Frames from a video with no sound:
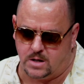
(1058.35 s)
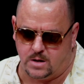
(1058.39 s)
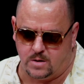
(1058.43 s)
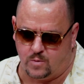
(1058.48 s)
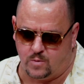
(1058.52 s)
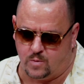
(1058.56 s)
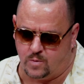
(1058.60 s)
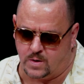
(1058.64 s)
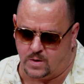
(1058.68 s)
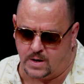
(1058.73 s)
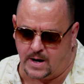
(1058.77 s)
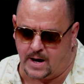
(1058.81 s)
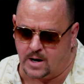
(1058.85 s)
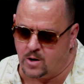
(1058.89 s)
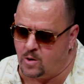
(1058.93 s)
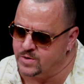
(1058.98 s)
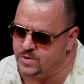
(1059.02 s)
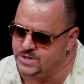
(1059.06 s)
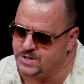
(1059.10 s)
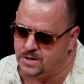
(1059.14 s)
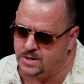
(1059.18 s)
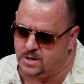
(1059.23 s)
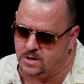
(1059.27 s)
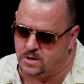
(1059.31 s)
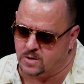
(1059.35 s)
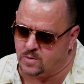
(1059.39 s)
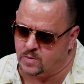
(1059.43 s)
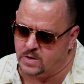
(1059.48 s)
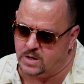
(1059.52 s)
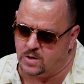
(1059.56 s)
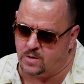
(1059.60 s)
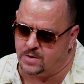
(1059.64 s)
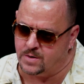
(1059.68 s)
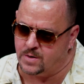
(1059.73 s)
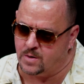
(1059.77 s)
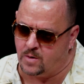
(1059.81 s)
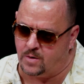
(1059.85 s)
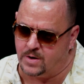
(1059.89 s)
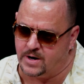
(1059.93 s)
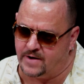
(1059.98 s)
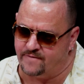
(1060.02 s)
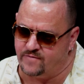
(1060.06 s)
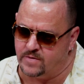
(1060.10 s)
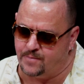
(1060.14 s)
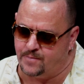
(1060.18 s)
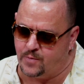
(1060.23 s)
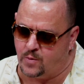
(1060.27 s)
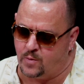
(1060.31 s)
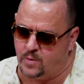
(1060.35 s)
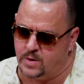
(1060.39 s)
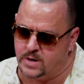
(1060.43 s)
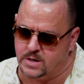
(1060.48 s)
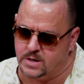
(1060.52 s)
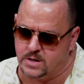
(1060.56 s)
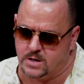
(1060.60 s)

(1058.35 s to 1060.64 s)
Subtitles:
We're not always going to agree on every point.